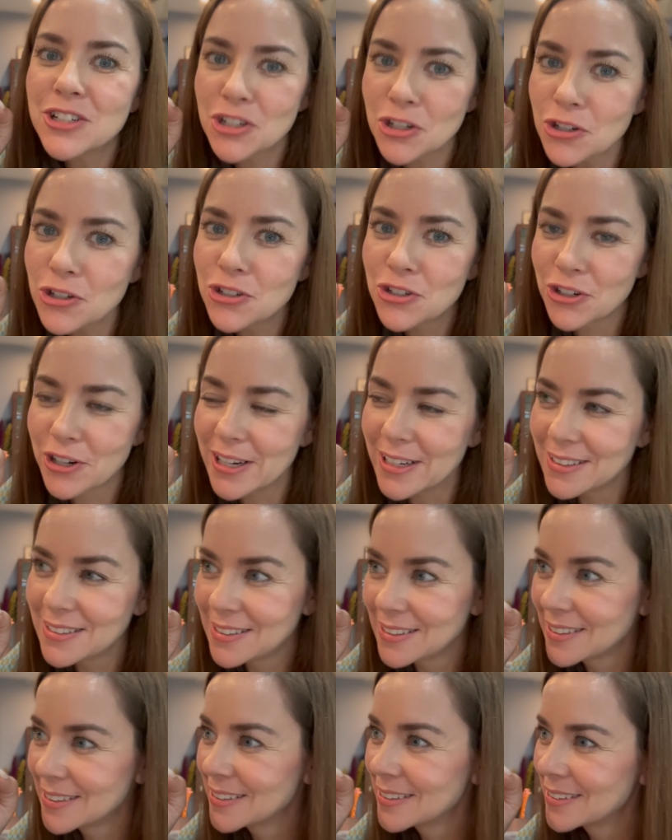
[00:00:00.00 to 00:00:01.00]
children.
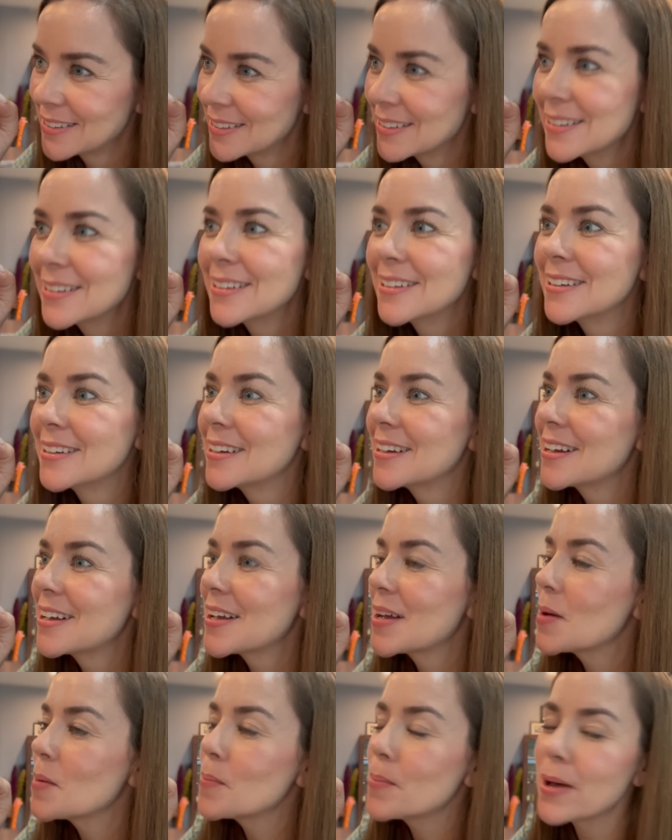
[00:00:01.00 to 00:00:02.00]

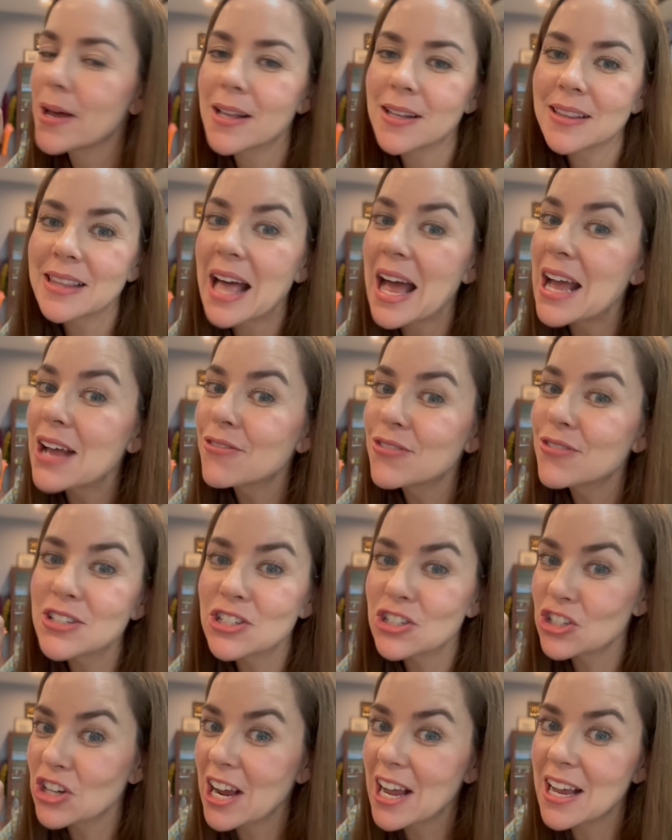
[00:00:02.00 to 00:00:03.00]
But life
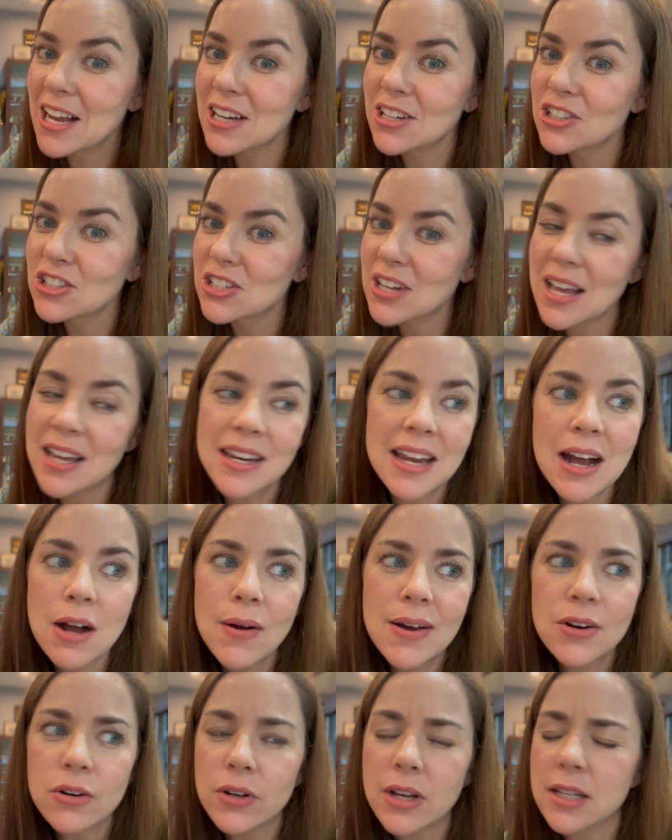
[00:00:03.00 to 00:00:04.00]
has changed, and now
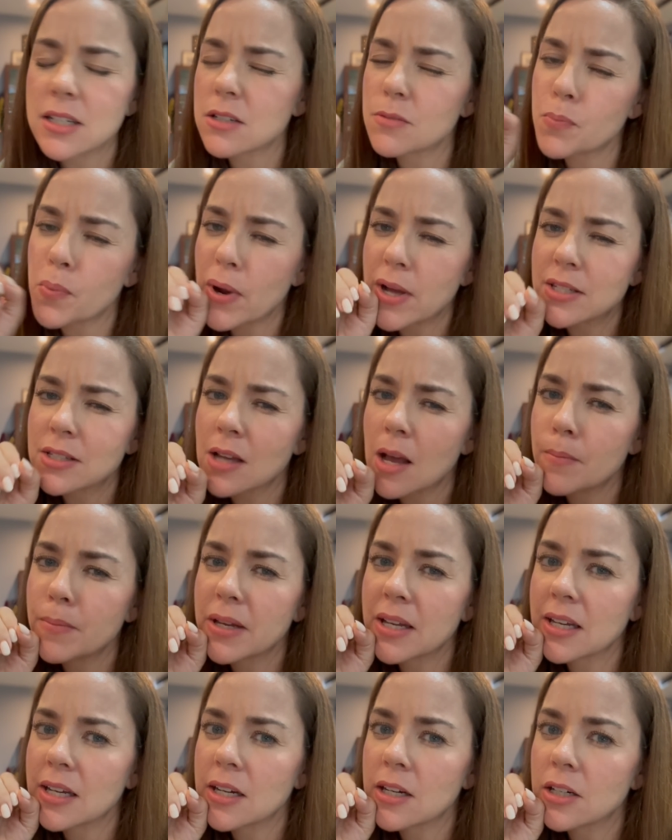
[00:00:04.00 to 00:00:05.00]
I don't get depressed
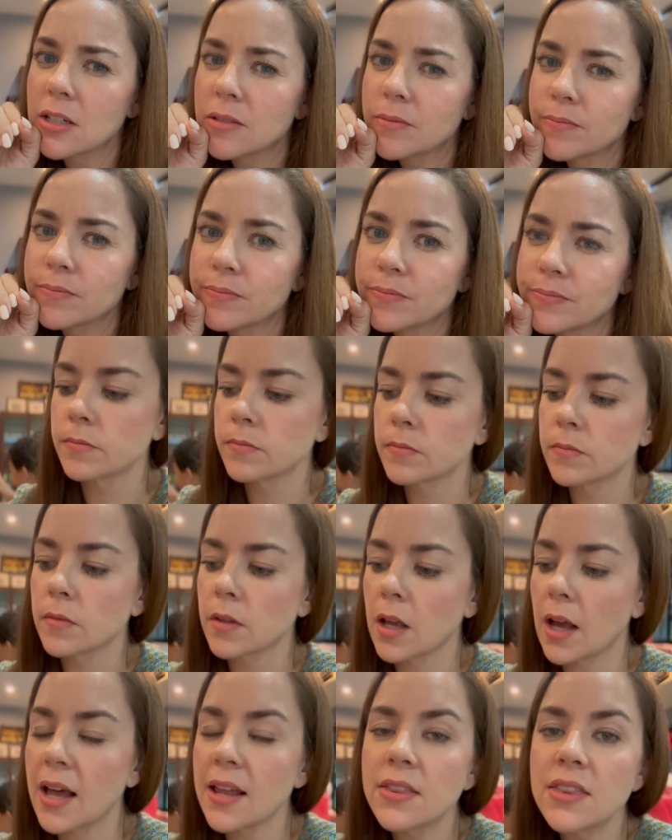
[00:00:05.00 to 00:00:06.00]
coming here.
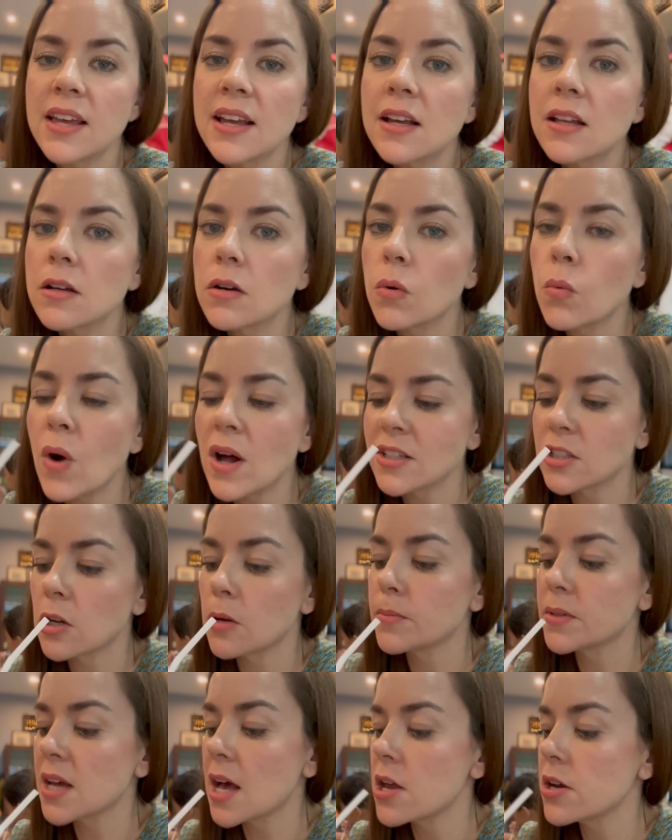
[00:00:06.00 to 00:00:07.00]
I think Wat's
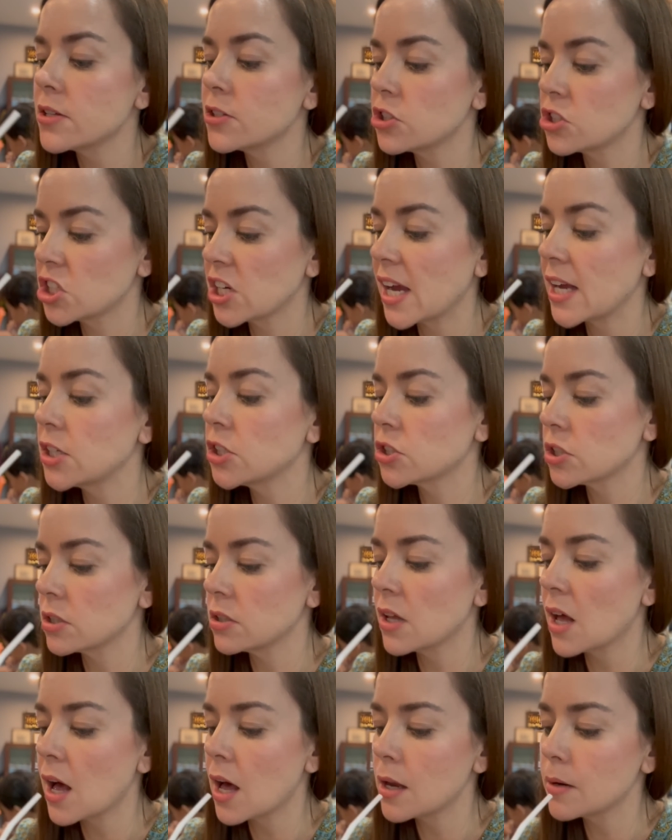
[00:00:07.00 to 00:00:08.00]
Hometown has changed a
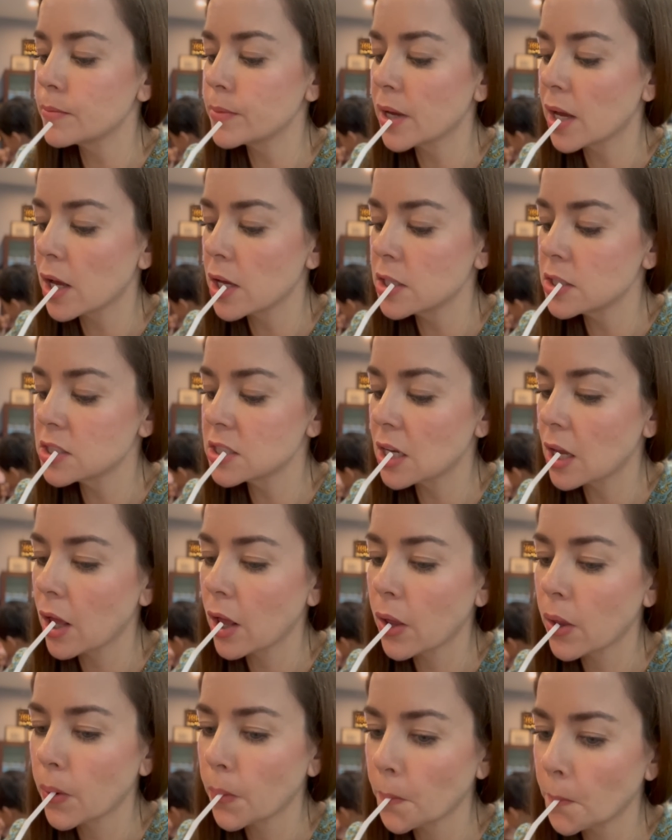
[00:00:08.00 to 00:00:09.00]
lot because
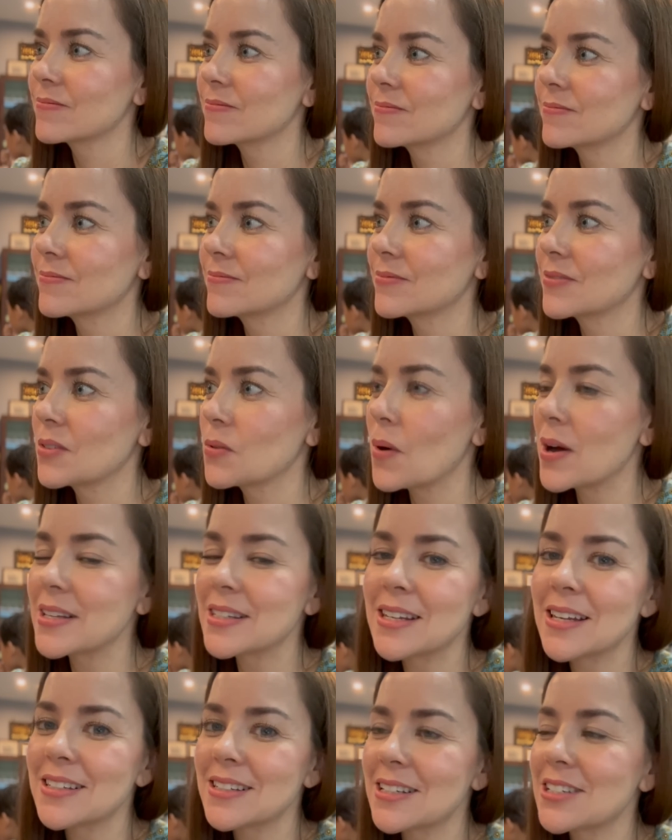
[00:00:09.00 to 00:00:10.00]
Watts
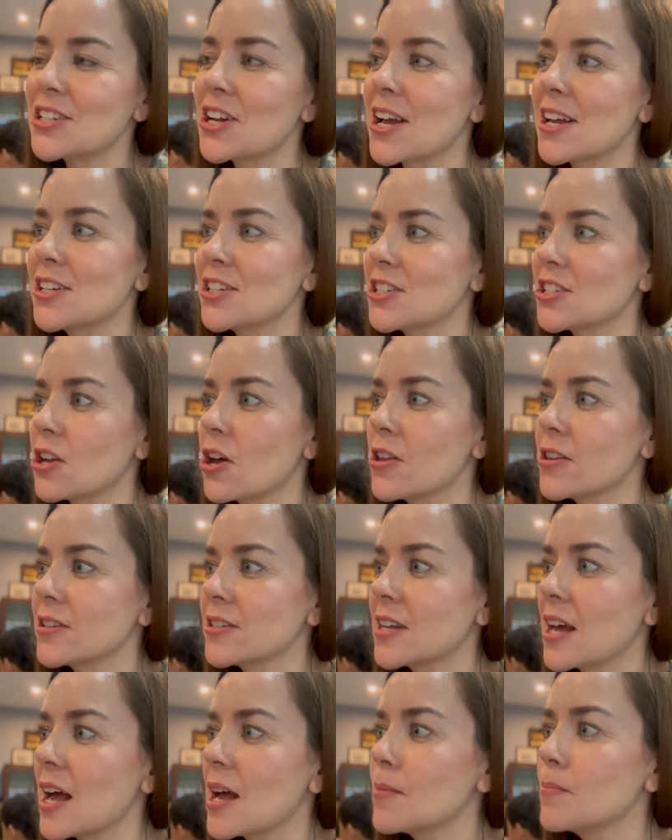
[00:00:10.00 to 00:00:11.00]
says it changes all the
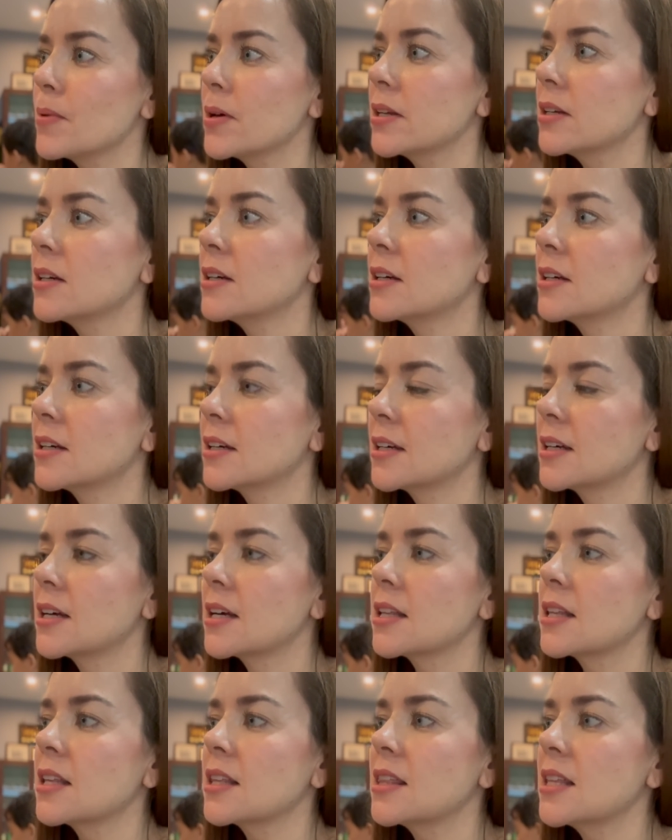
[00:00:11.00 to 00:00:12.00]
time, but
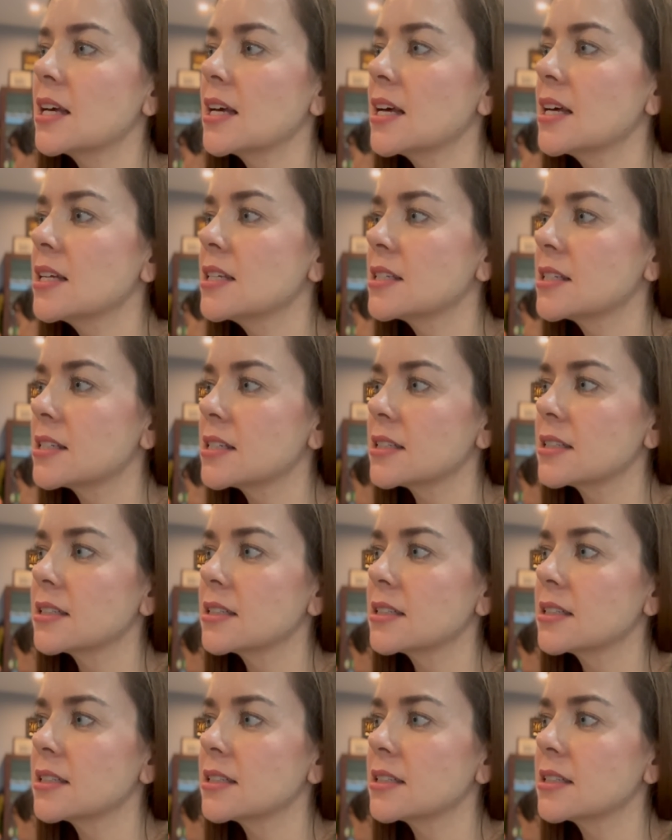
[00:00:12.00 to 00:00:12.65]
the thing is,